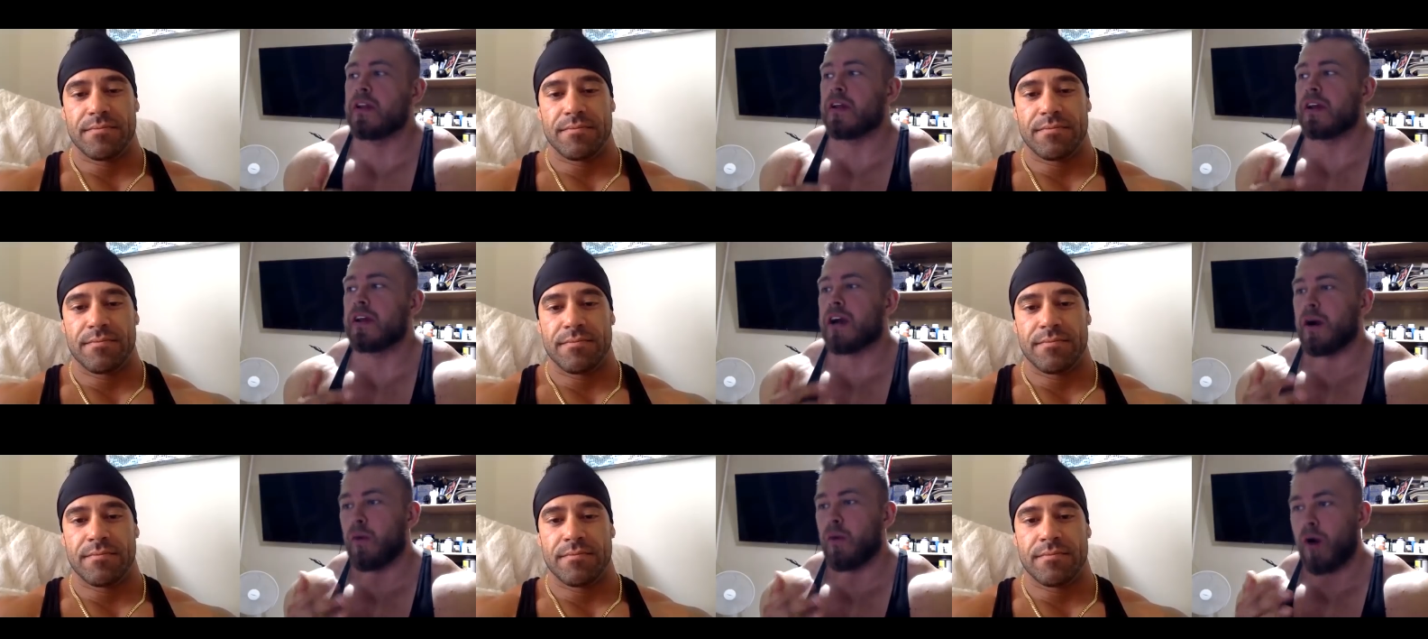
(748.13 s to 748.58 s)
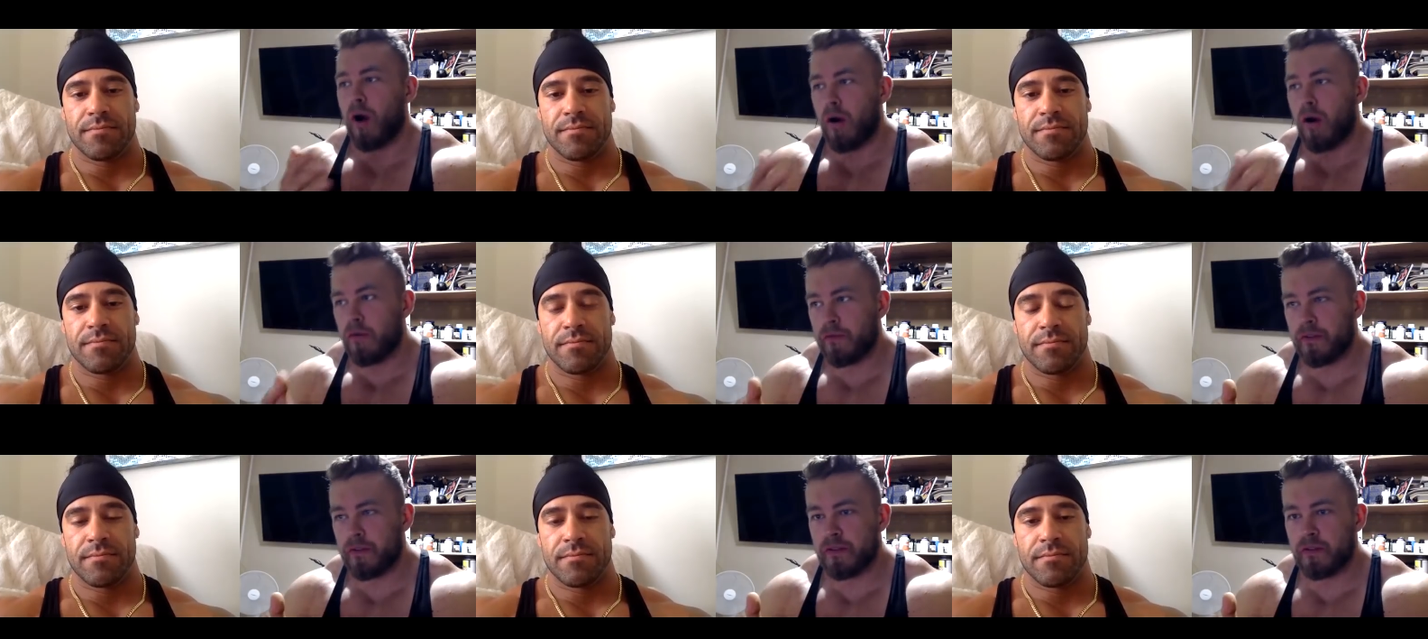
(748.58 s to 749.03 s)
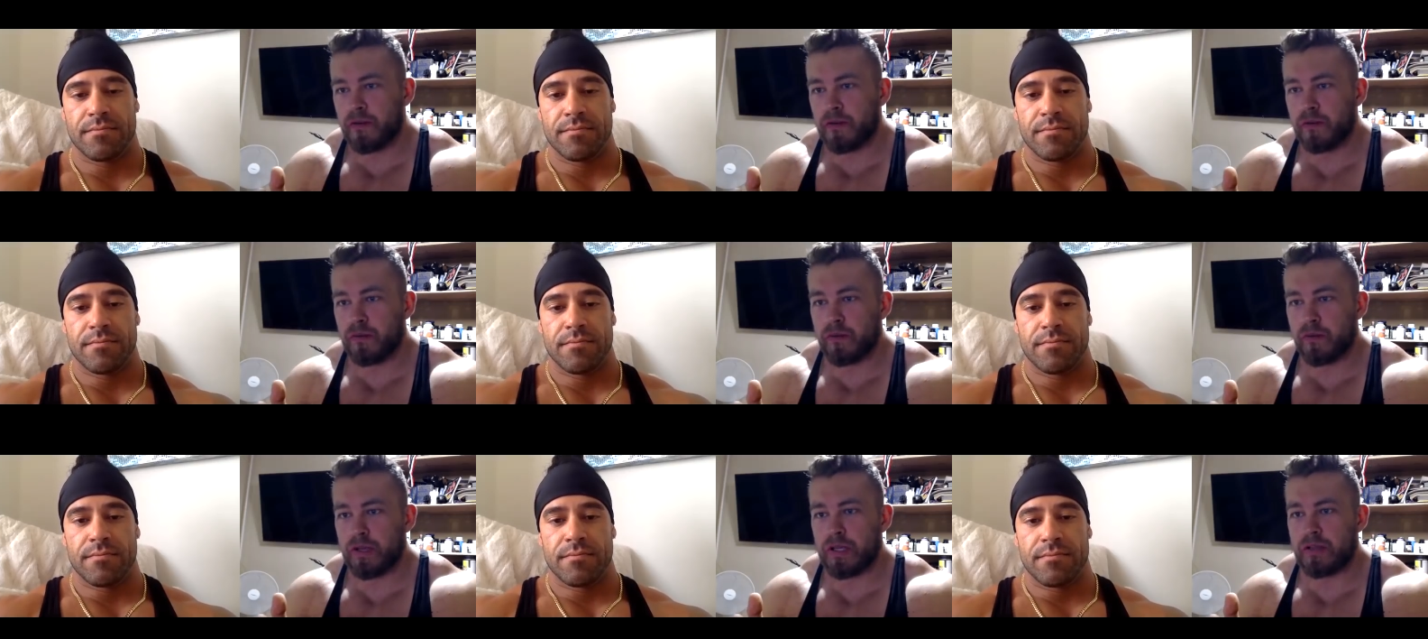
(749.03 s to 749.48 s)
Speaker 1: how often
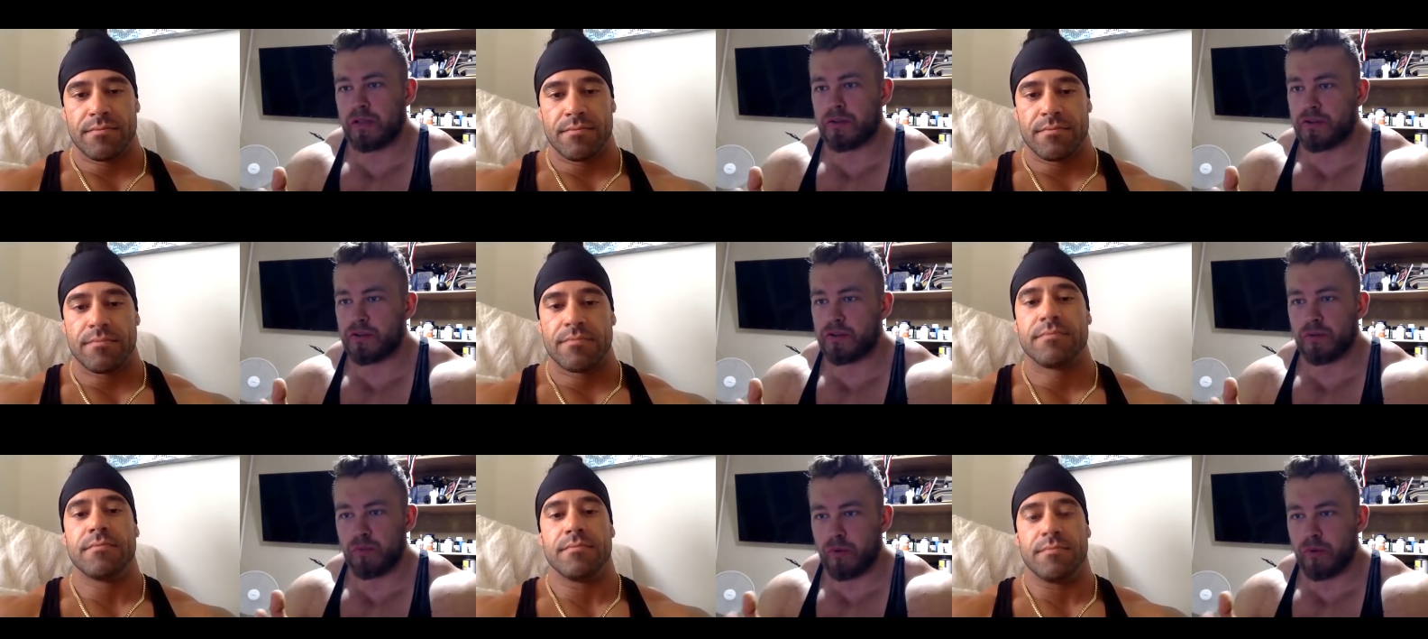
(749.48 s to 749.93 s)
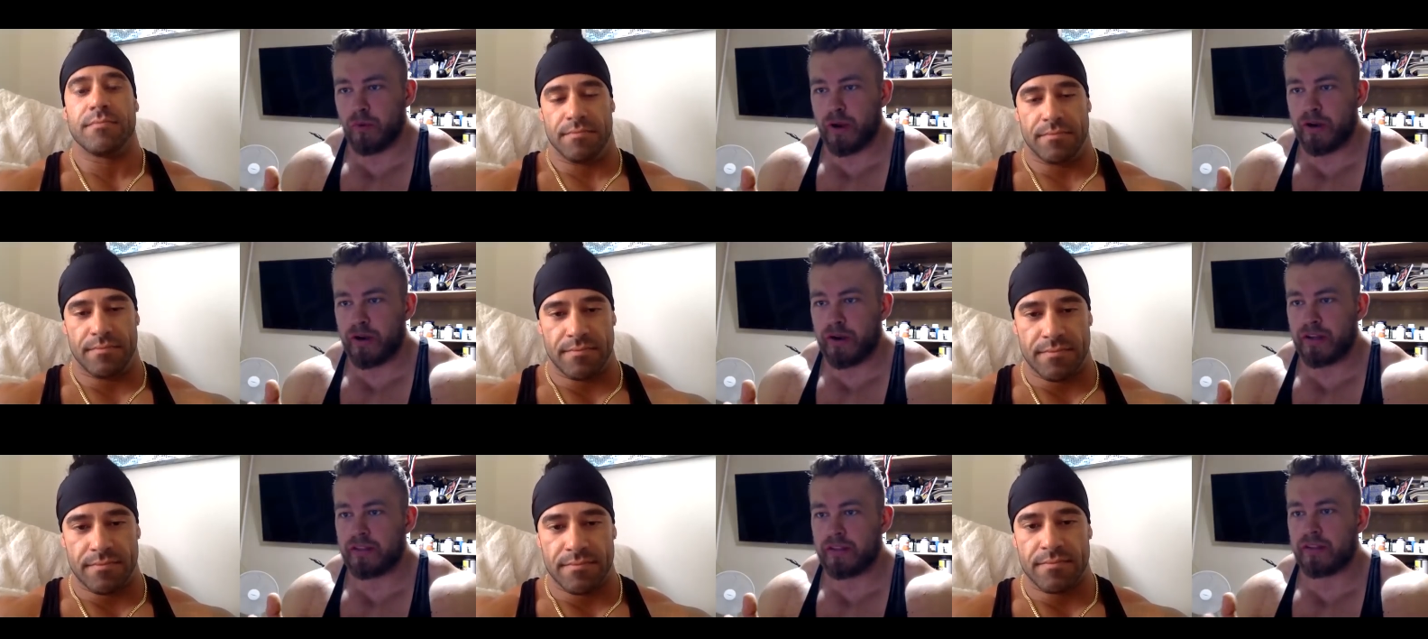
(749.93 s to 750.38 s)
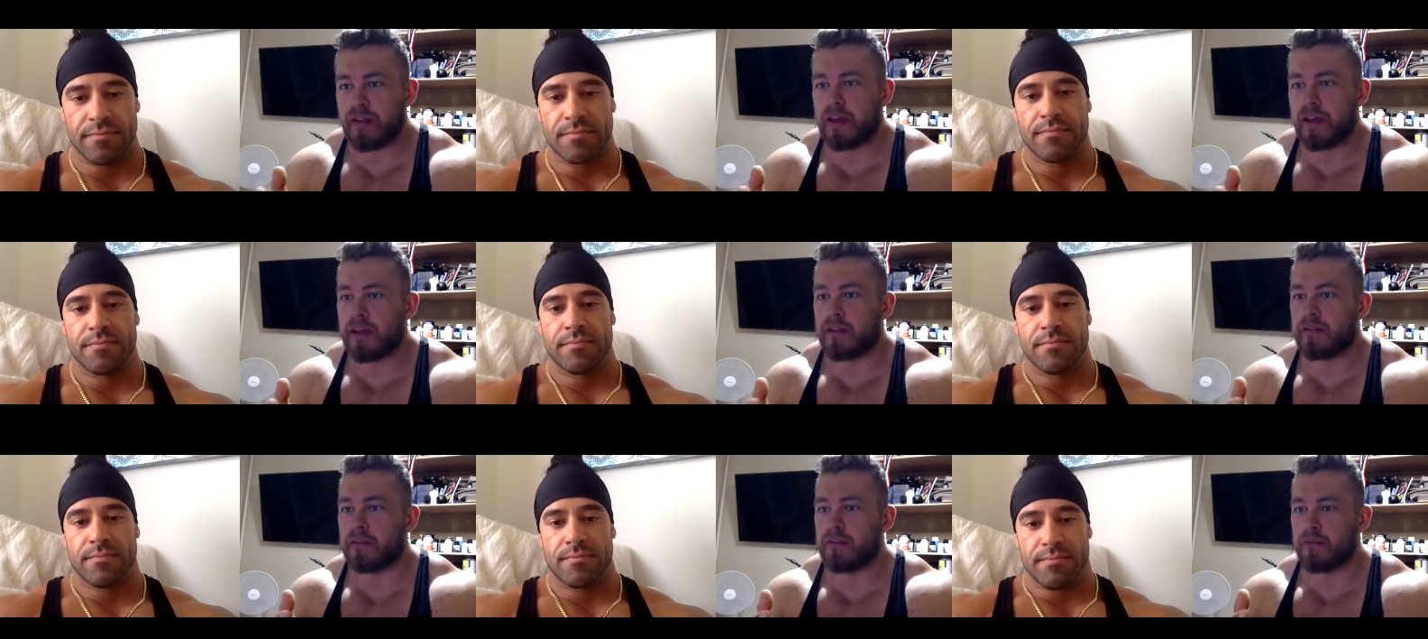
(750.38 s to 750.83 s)
do we should we wear it
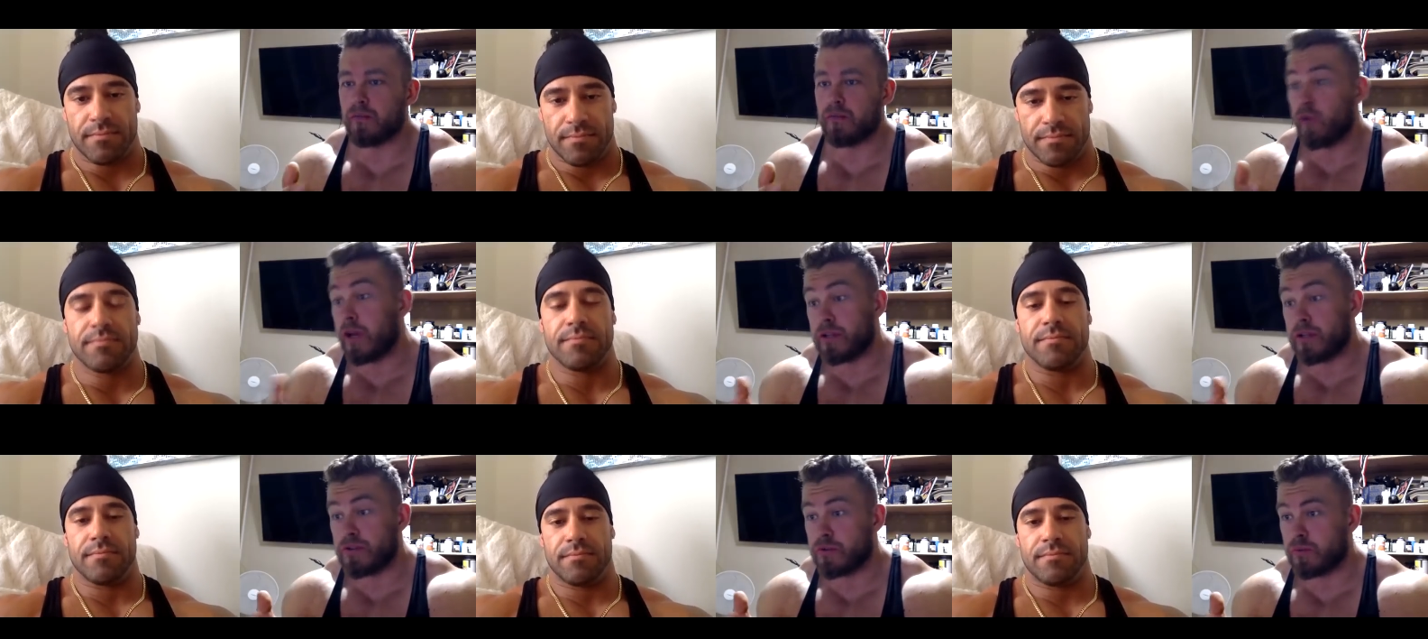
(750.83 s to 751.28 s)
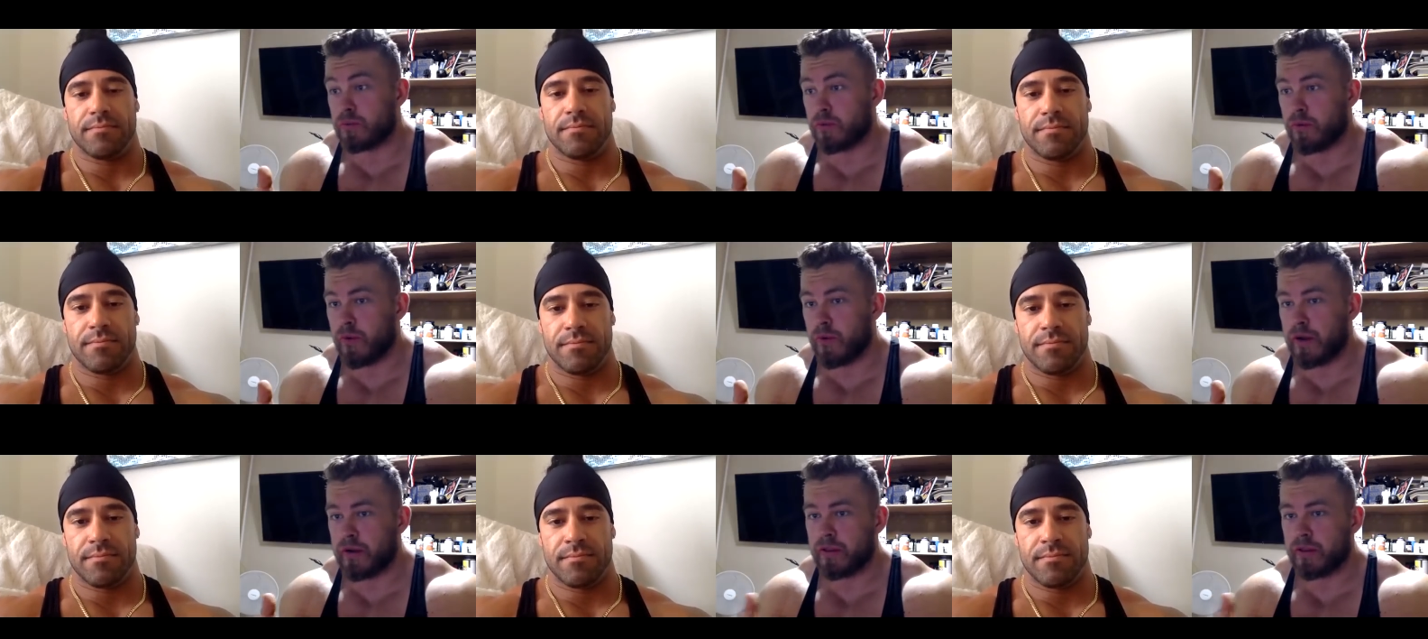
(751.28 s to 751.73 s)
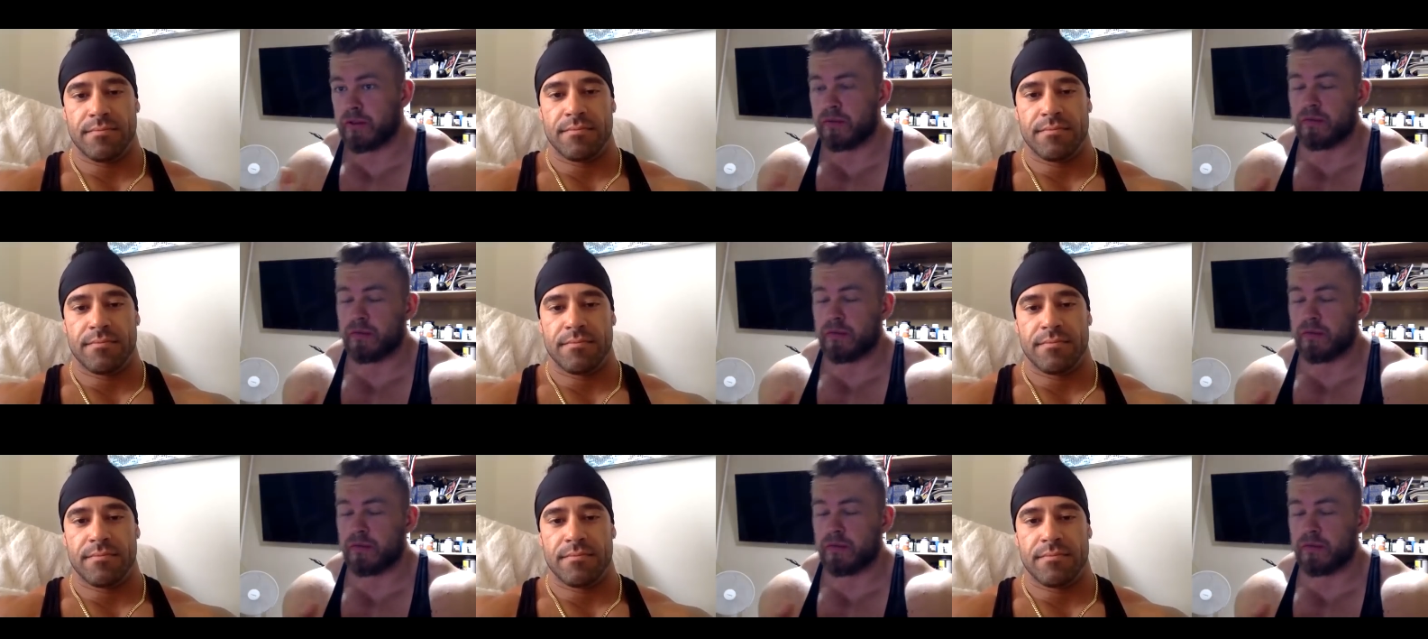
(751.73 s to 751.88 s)
and when should we wear it